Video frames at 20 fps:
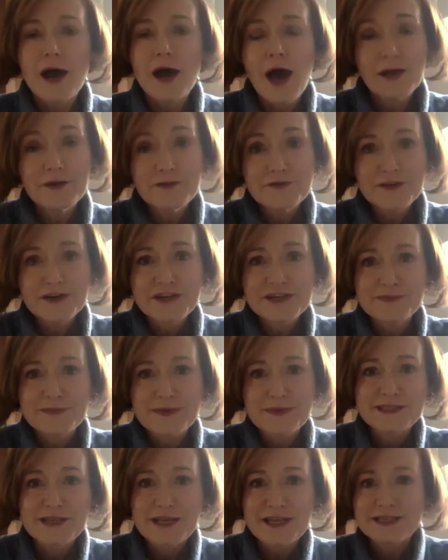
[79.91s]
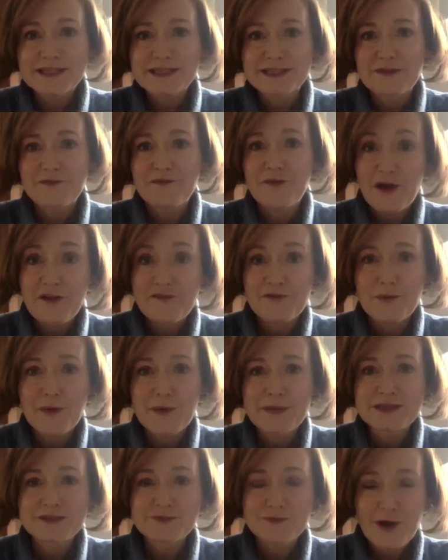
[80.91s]
Unfinished Business, the Fight for
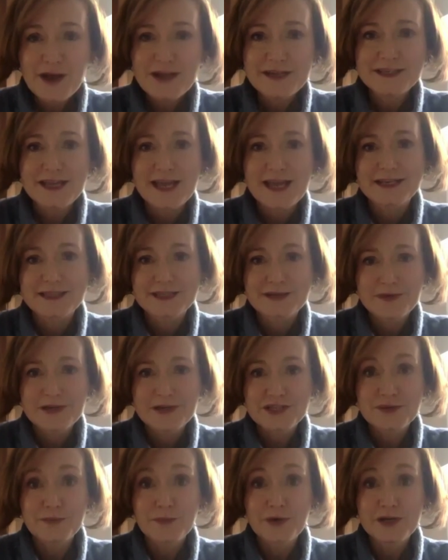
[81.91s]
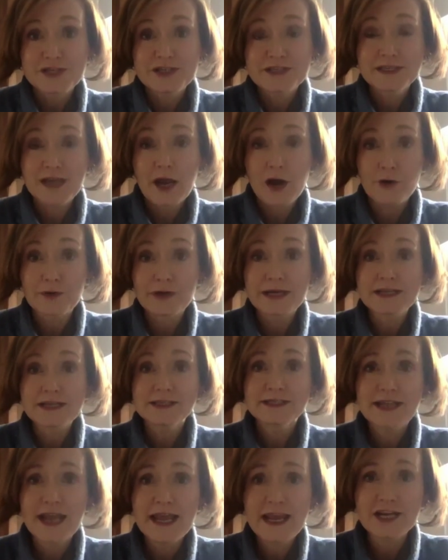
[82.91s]
Women's Rights exhibition, which is currently
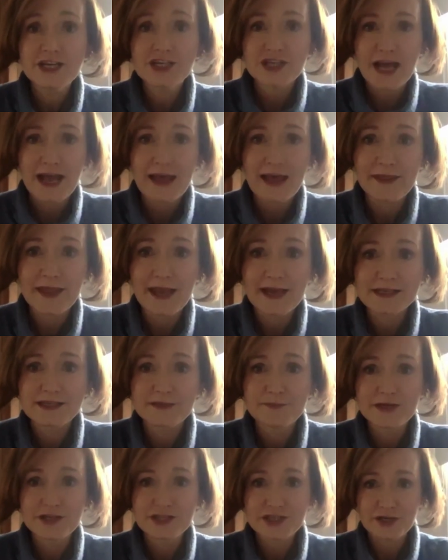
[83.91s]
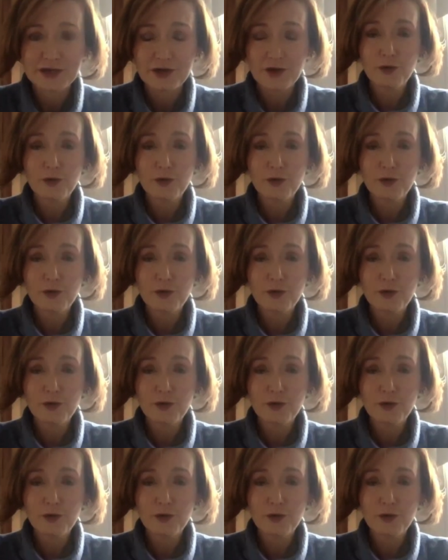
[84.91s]
staged at the exhibition.